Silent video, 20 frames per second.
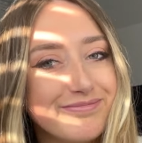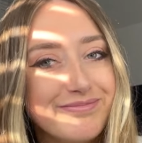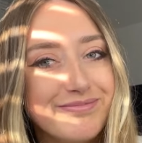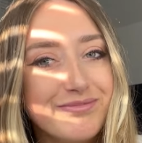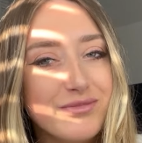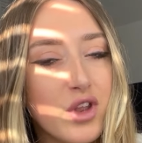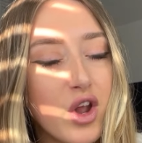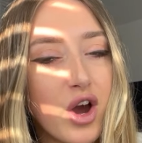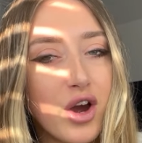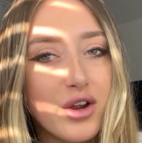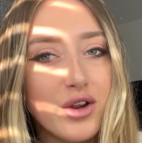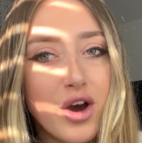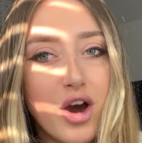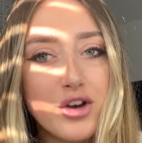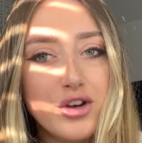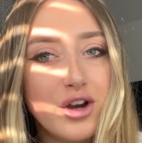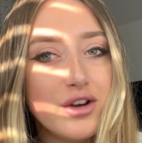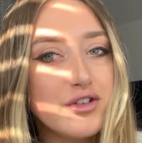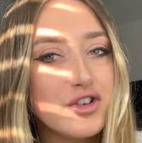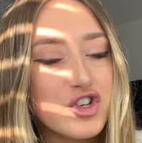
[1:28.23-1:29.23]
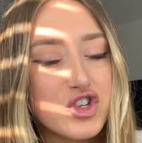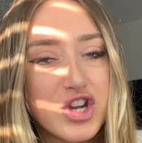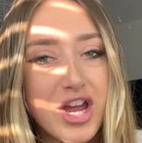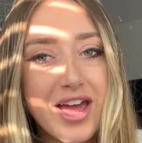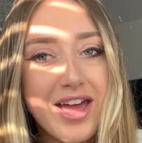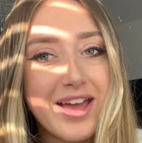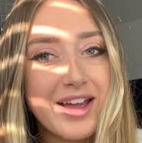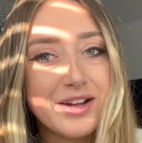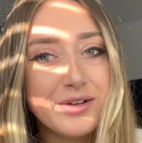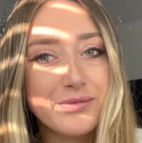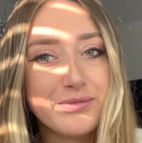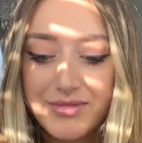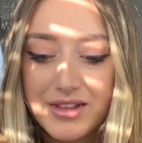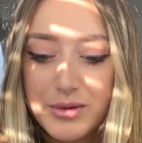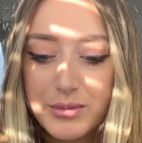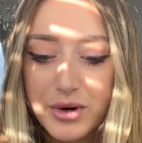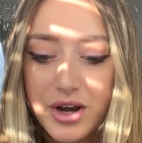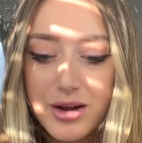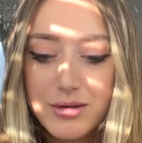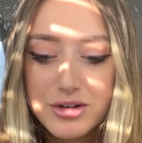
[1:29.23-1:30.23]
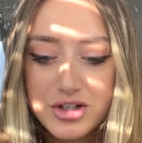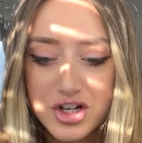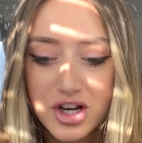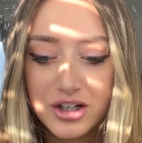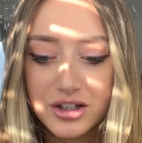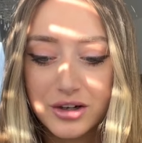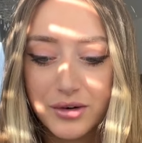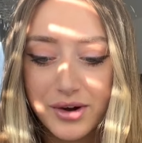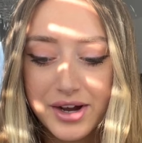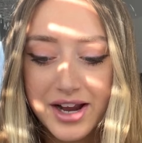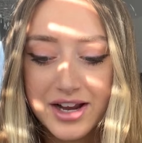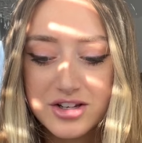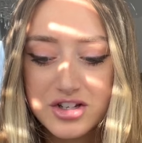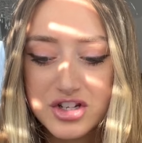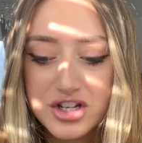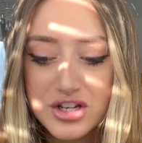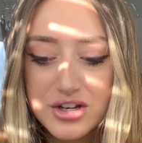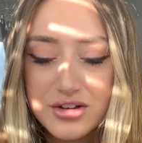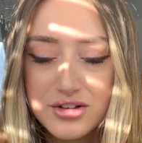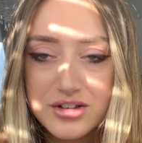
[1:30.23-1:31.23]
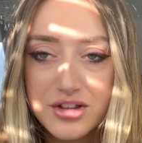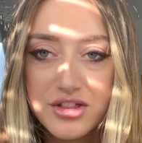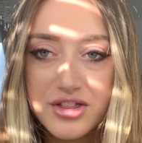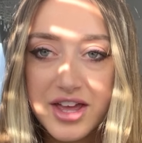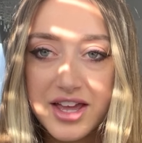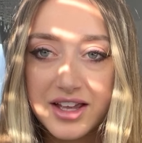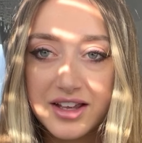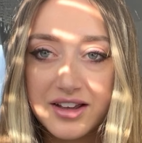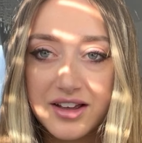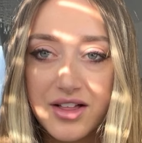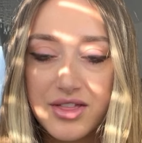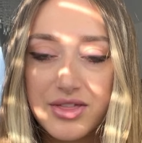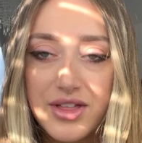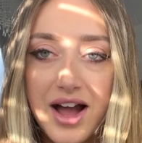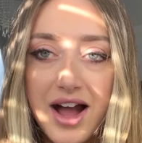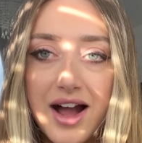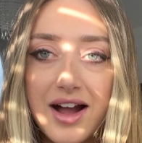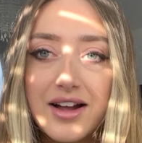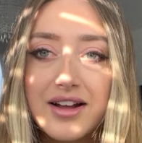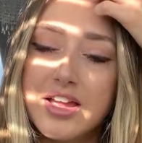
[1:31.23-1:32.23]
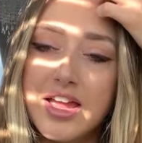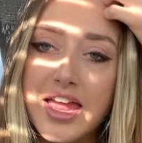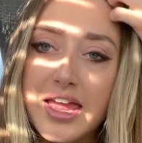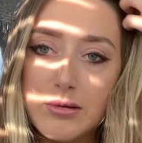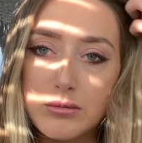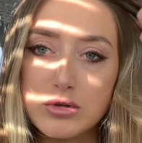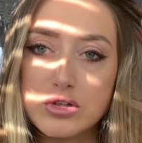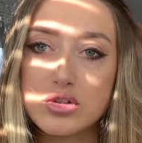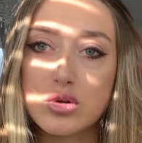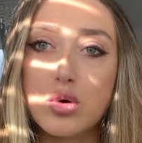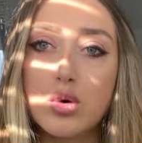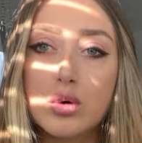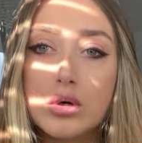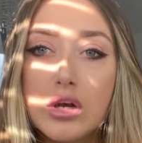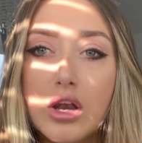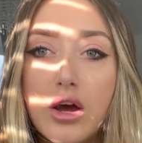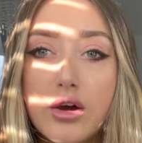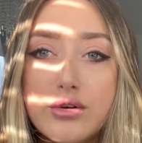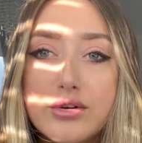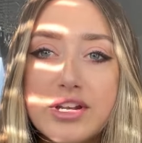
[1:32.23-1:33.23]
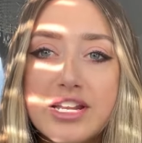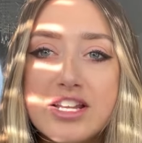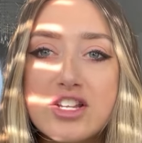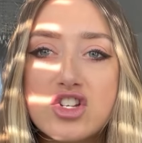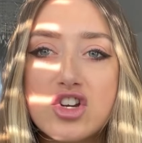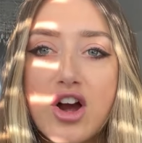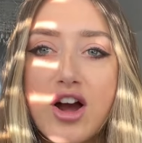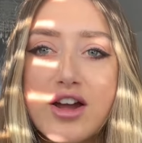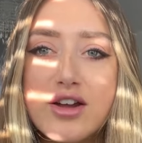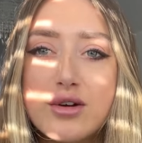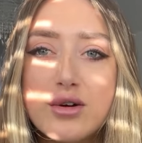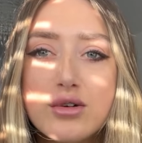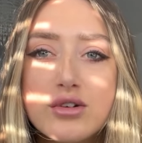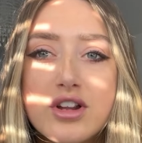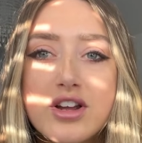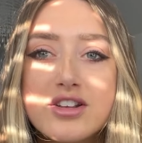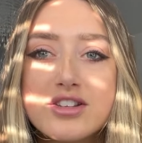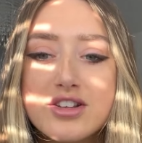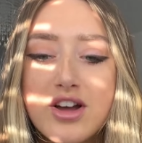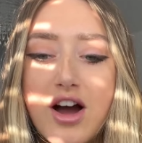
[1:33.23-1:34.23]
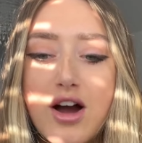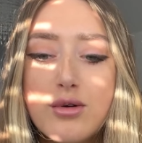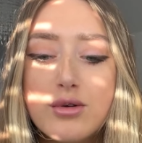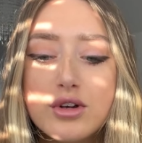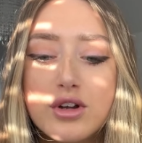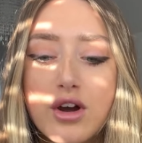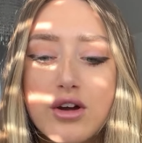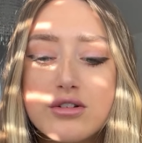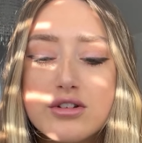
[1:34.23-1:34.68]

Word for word: no, I don't share when I was younger, I actually used to think that it was called Lonely Child. So I would go to